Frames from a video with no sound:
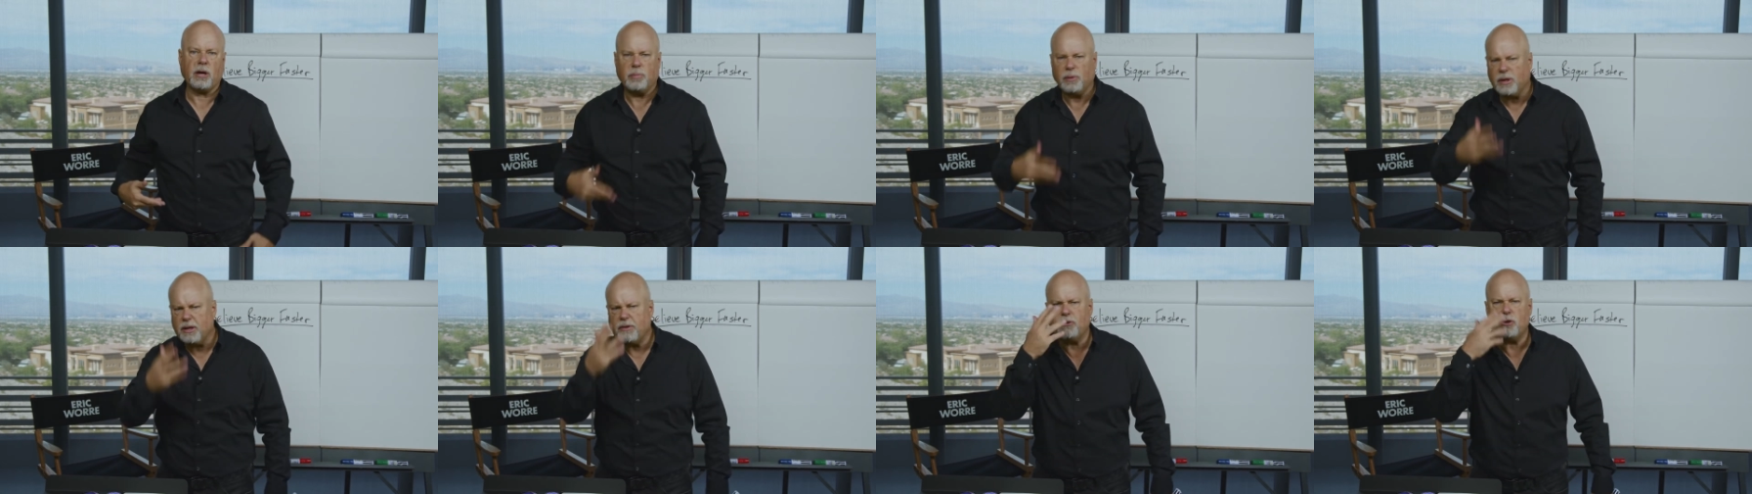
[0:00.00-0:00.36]

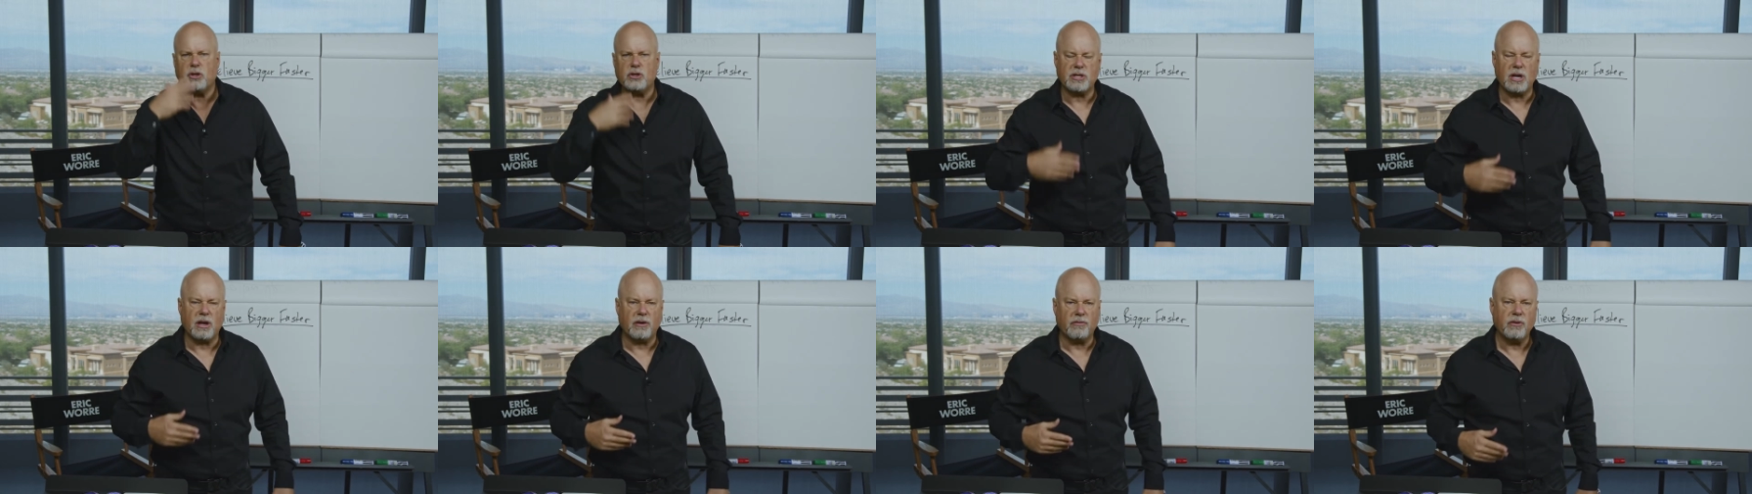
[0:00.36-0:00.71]
believe in
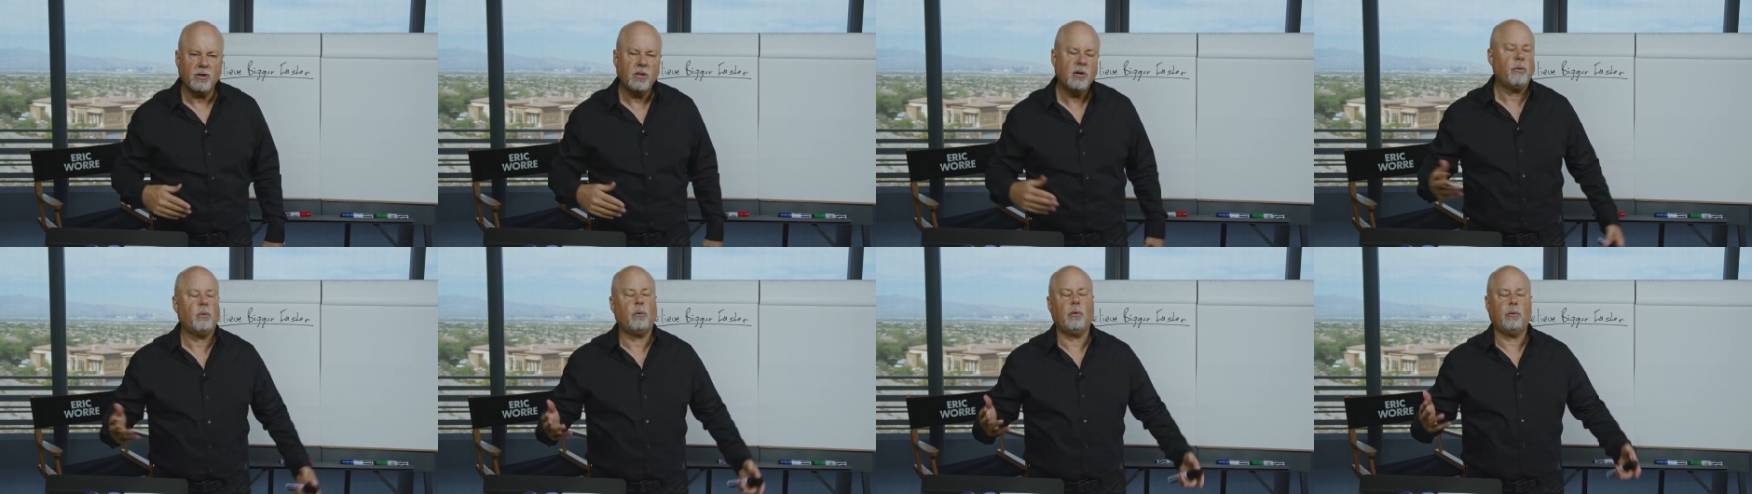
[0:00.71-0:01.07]
yourself,
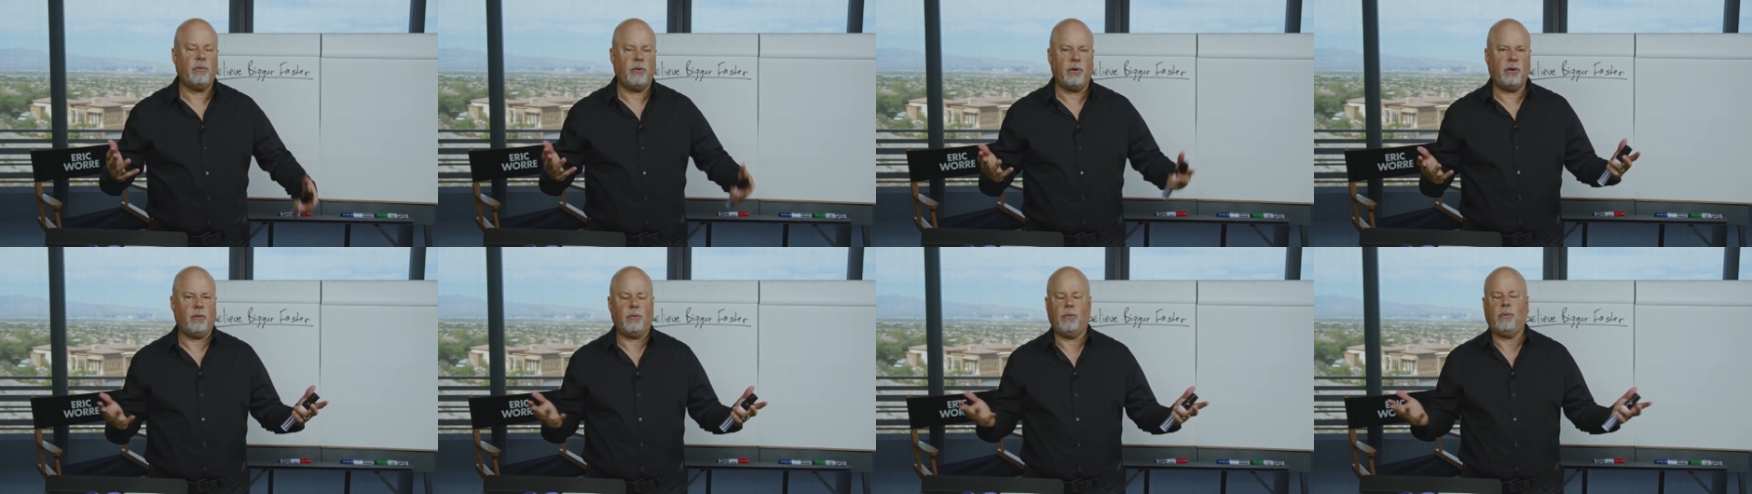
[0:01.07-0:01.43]
or
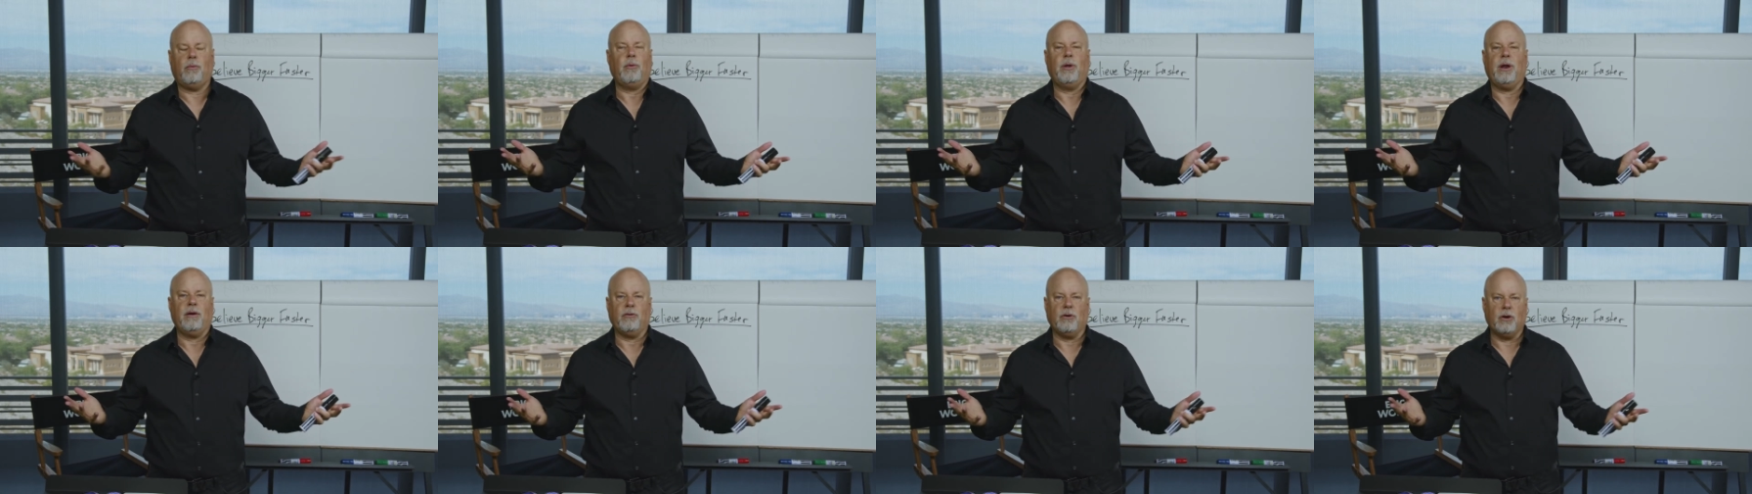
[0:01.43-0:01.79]

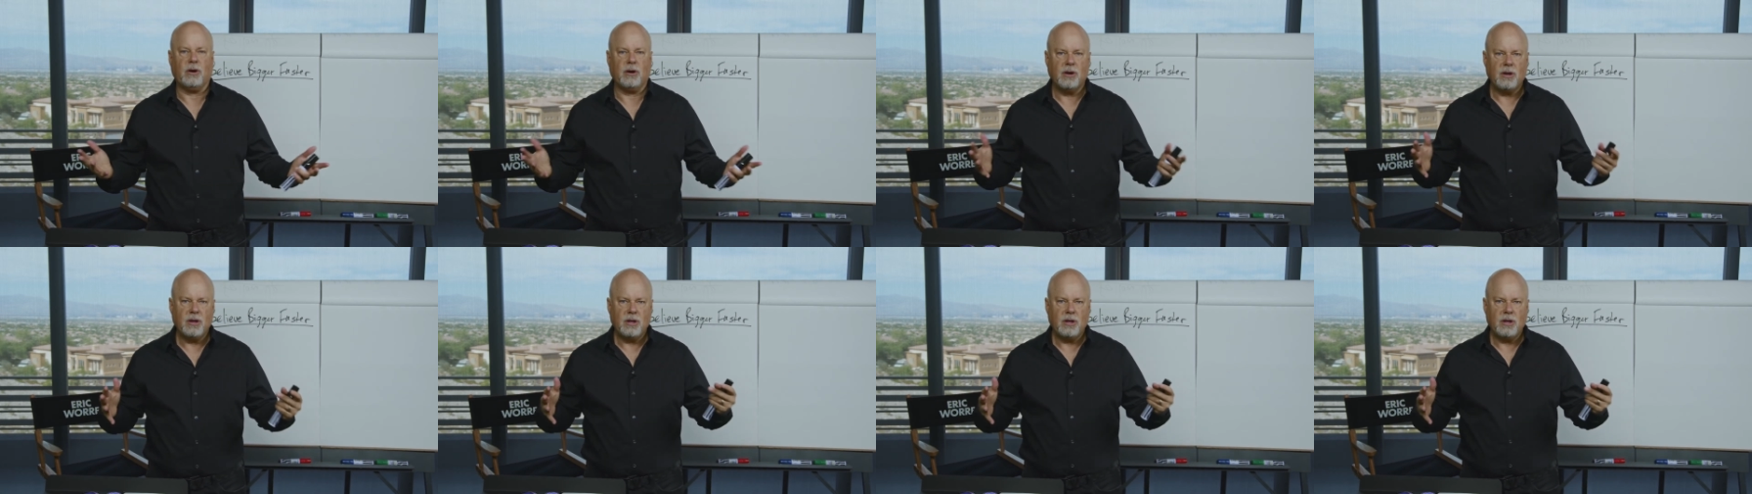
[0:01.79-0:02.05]
whatever.